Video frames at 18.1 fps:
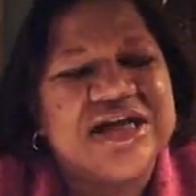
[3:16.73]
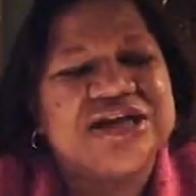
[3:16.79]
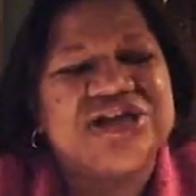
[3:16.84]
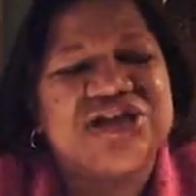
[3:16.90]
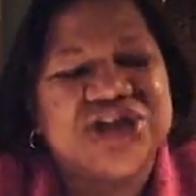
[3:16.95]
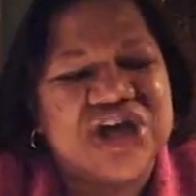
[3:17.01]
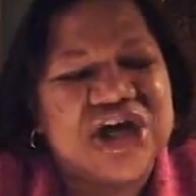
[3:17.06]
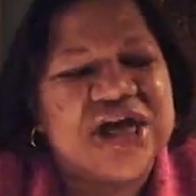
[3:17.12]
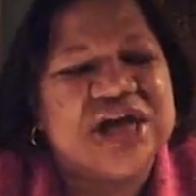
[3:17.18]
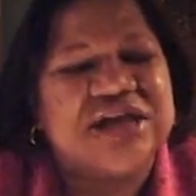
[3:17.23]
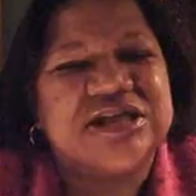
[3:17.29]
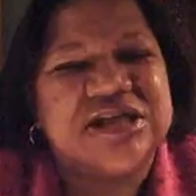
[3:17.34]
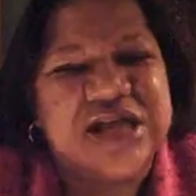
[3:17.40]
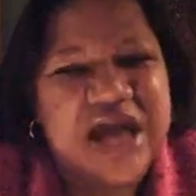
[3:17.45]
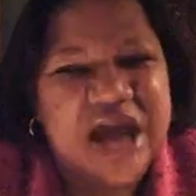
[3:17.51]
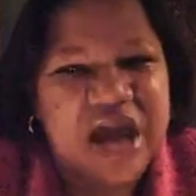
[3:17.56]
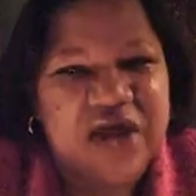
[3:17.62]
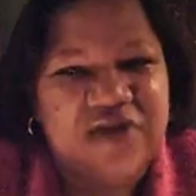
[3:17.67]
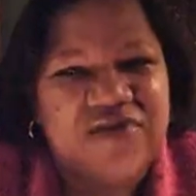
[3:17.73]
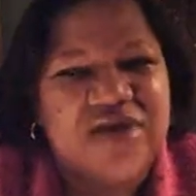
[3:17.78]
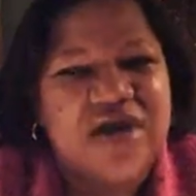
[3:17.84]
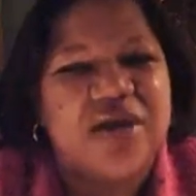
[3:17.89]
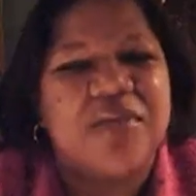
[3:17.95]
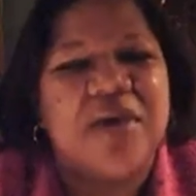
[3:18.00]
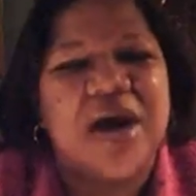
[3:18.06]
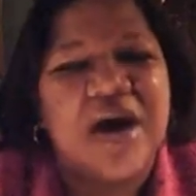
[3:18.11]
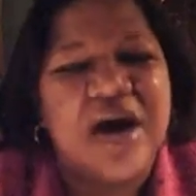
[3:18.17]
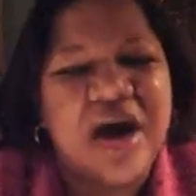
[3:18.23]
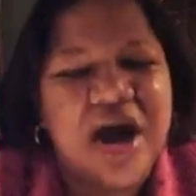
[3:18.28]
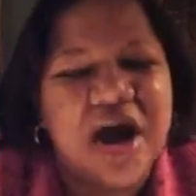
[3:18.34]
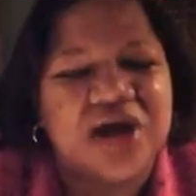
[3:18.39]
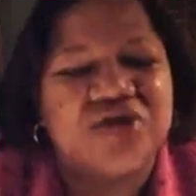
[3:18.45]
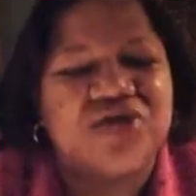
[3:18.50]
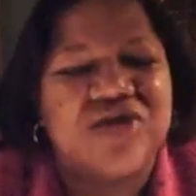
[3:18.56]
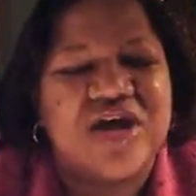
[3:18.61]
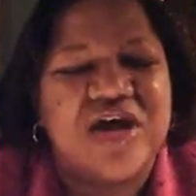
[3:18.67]
this judge gave him
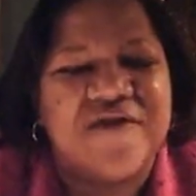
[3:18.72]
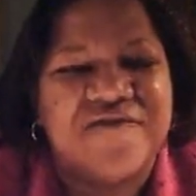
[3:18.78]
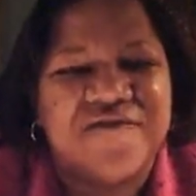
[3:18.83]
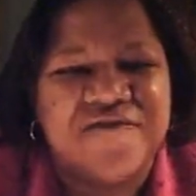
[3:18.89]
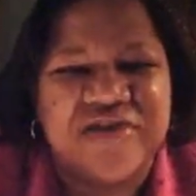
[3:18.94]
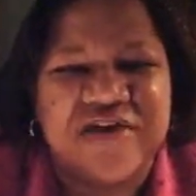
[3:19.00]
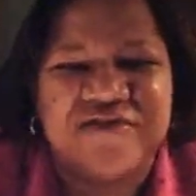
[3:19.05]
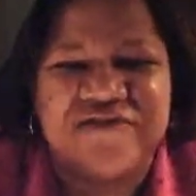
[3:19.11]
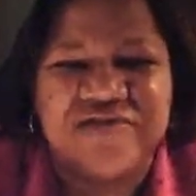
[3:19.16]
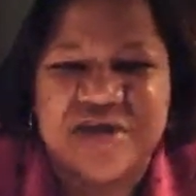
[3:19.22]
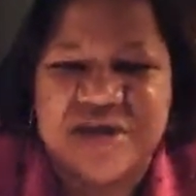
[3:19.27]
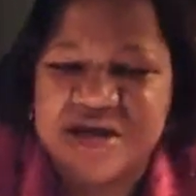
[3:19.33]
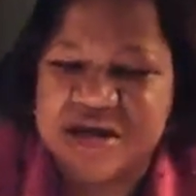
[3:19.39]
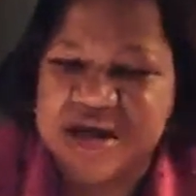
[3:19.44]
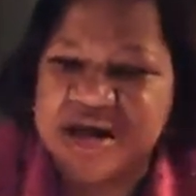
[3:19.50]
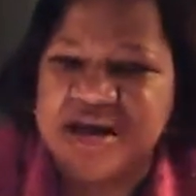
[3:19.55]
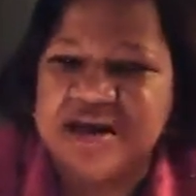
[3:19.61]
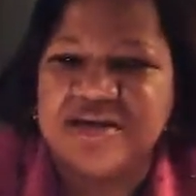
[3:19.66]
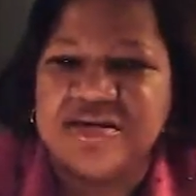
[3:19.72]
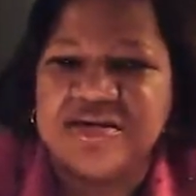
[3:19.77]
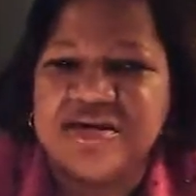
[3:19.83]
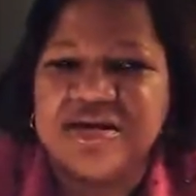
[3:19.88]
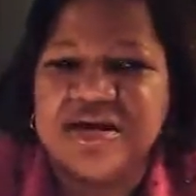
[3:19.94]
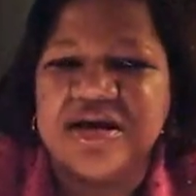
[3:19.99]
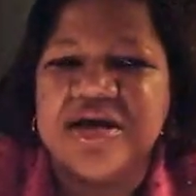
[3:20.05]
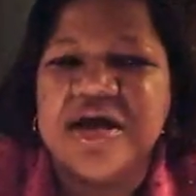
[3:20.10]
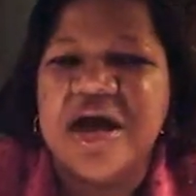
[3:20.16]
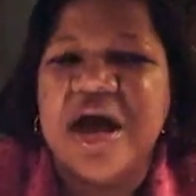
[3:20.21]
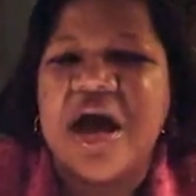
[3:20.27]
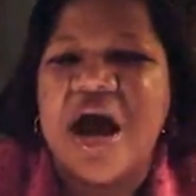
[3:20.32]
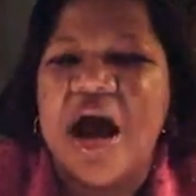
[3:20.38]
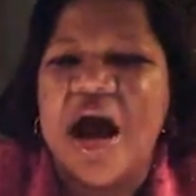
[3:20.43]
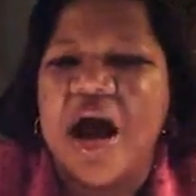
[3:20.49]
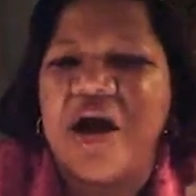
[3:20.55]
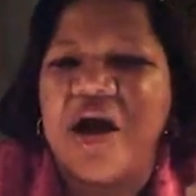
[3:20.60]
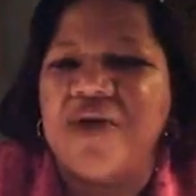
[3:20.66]
150 years.
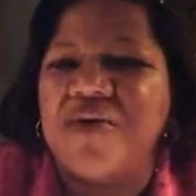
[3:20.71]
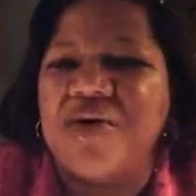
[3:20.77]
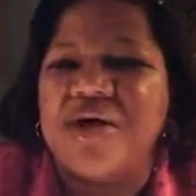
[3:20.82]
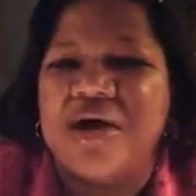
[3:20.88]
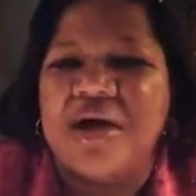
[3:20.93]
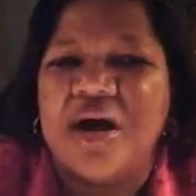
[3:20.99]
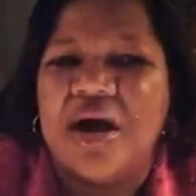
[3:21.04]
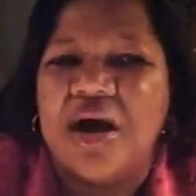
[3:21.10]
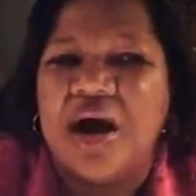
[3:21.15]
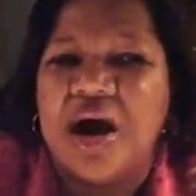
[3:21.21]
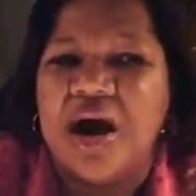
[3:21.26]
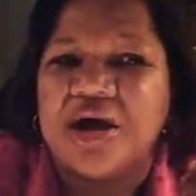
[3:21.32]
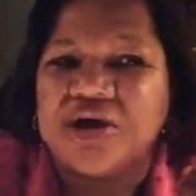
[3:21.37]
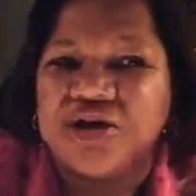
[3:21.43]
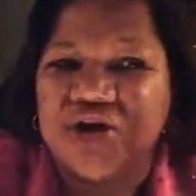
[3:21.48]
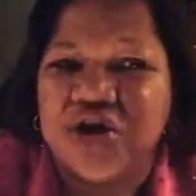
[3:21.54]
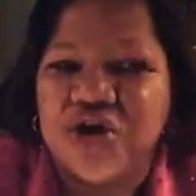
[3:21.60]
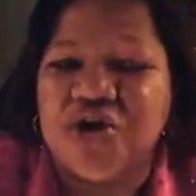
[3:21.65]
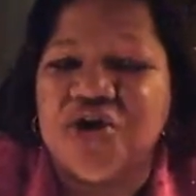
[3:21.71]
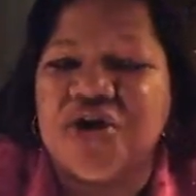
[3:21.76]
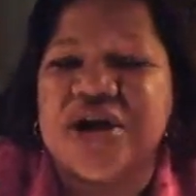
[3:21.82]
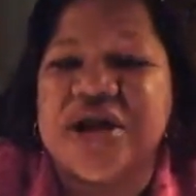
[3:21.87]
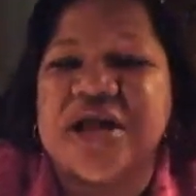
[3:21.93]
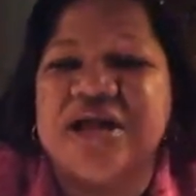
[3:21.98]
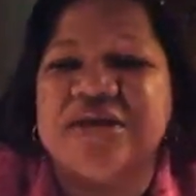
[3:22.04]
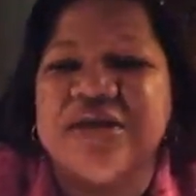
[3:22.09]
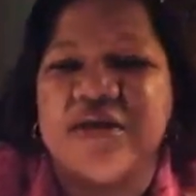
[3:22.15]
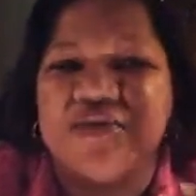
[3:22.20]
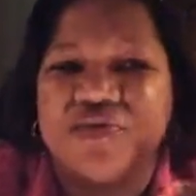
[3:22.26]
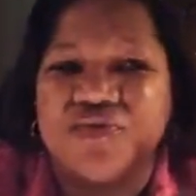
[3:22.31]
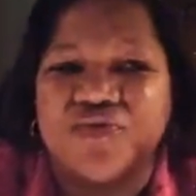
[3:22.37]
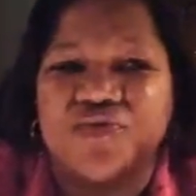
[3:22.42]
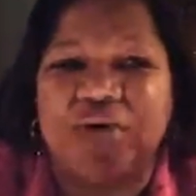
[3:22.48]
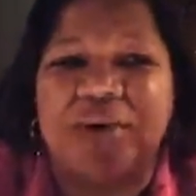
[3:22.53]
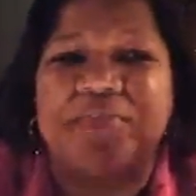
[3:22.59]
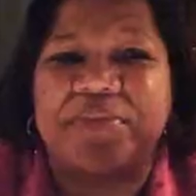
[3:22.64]
Our attorney that
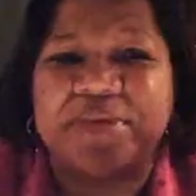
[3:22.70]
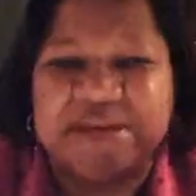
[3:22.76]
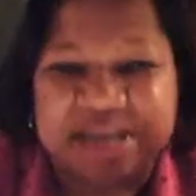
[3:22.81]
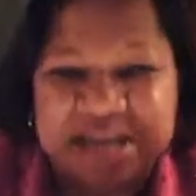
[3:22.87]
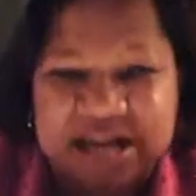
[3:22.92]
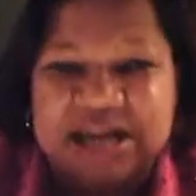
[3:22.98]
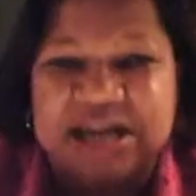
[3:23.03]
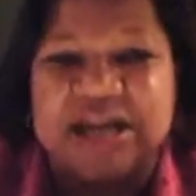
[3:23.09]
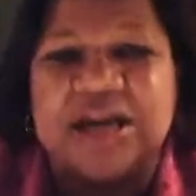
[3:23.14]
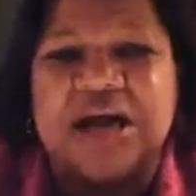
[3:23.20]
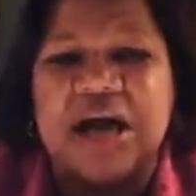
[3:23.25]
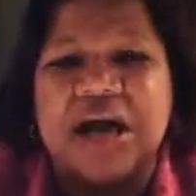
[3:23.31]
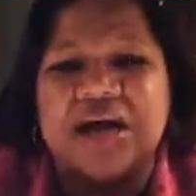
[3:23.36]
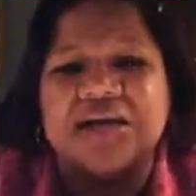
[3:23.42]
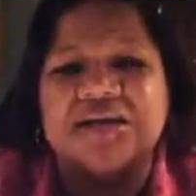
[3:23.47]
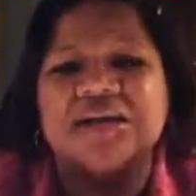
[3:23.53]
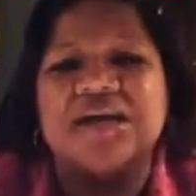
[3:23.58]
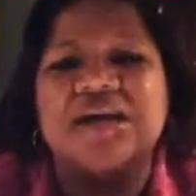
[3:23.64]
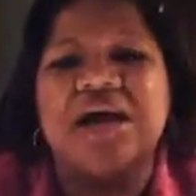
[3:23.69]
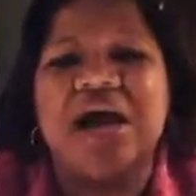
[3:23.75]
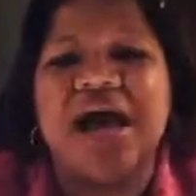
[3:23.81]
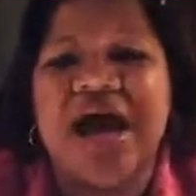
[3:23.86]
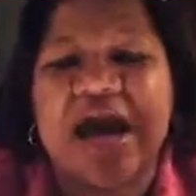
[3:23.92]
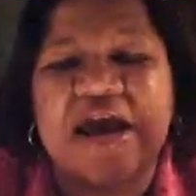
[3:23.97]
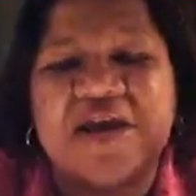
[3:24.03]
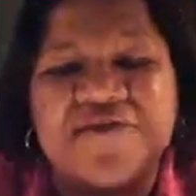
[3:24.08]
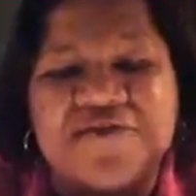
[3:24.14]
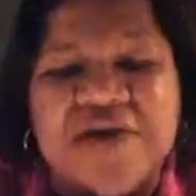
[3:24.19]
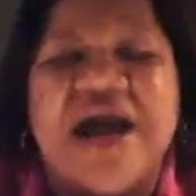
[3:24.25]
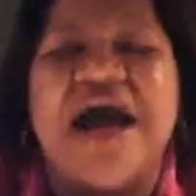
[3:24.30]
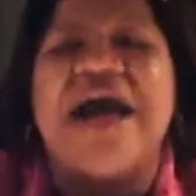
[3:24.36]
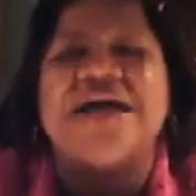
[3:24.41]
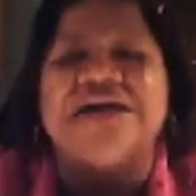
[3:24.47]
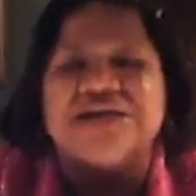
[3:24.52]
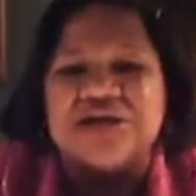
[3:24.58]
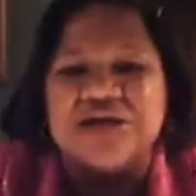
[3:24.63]
was representing us
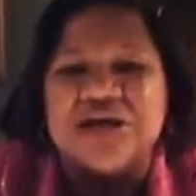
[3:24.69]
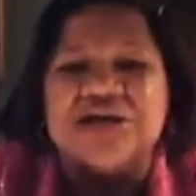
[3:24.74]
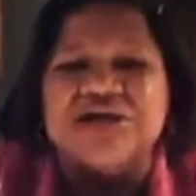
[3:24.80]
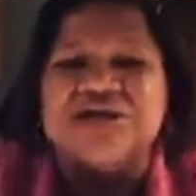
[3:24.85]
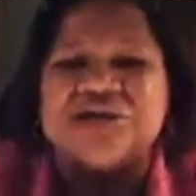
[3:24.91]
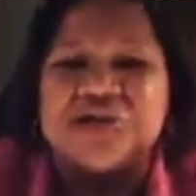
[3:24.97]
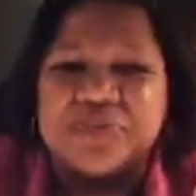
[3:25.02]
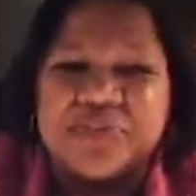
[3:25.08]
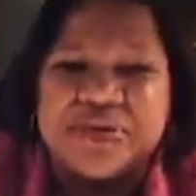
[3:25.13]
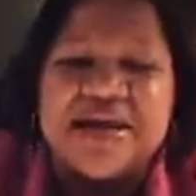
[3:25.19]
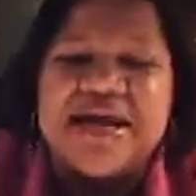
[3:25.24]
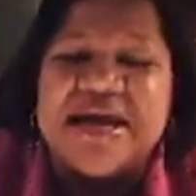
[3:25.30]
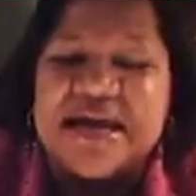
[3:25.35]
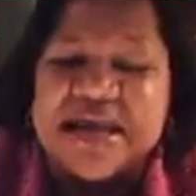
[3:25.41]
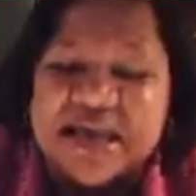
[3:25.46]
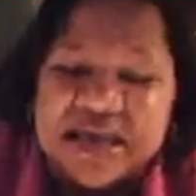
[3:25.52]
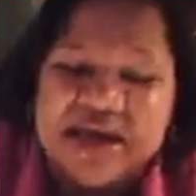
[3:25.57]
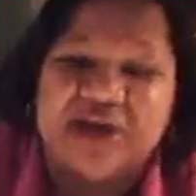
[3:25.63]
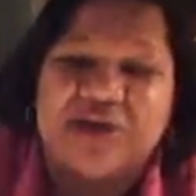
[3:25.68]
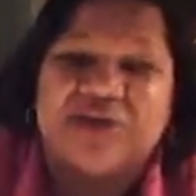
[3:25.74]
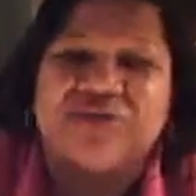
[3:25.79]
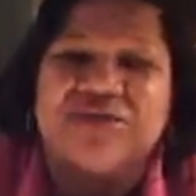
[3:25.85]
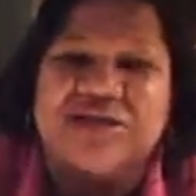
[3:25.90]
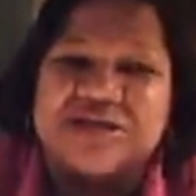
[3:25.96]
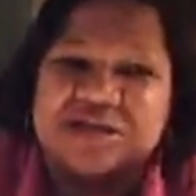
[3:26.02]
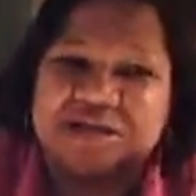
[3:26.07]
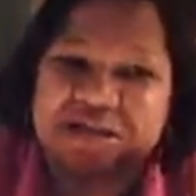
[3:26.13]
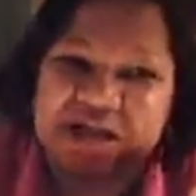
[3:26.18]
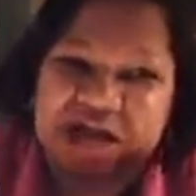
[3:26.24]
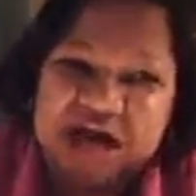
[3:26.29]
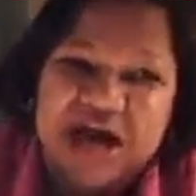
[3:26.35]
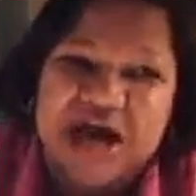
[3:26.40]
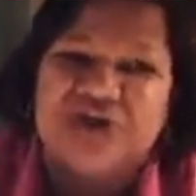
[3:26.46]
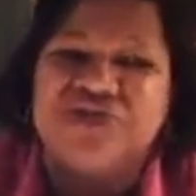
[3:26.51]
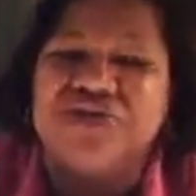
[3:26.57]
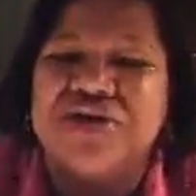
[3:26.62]
advised us to plead guilty to the
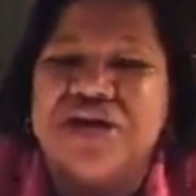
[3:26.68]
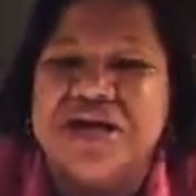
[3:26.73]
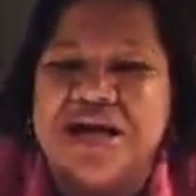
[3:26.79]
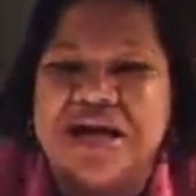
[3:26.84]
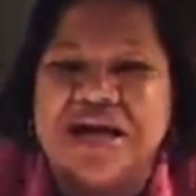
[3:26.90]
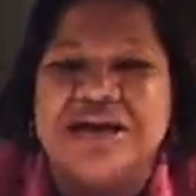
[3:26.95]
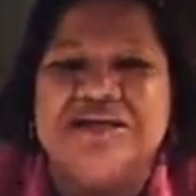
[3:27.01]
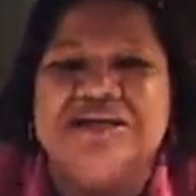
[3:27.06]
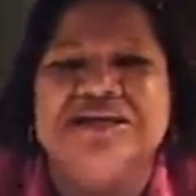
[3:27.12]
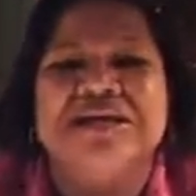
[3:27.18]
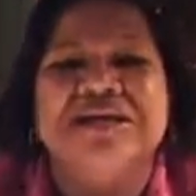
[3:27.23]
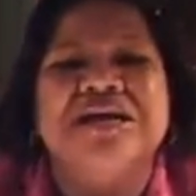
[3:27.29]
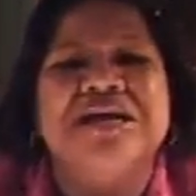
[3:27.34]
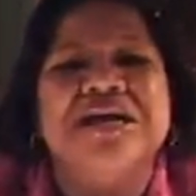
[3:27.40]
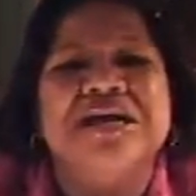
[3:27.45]
100 years.